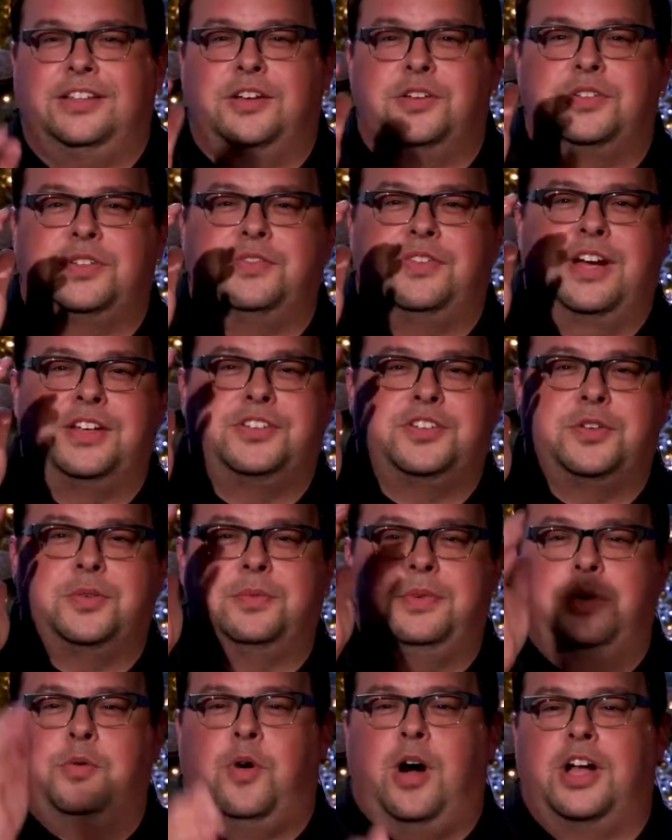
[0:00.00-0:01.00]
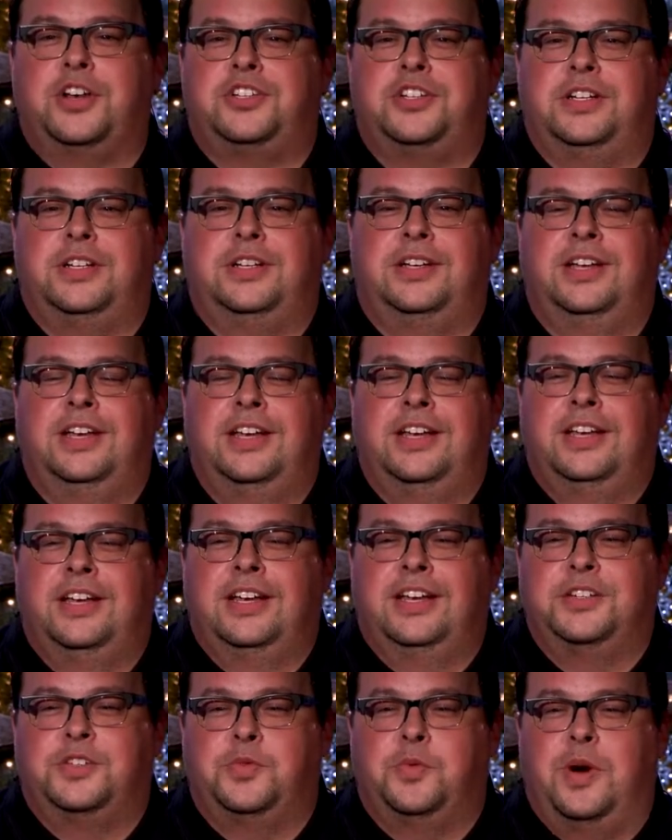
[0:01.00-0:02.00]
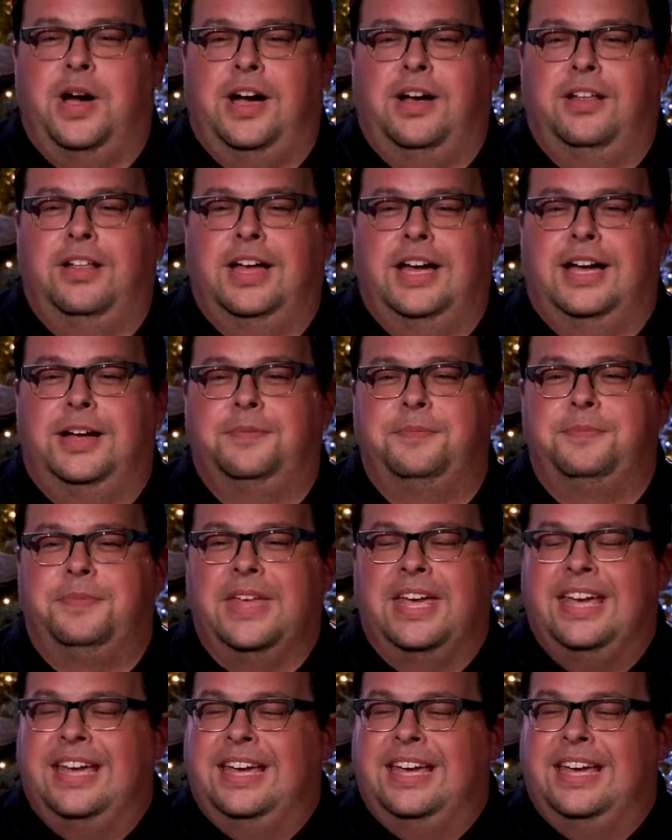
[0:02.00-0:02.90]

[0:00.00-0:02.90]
those of us who are watching as well.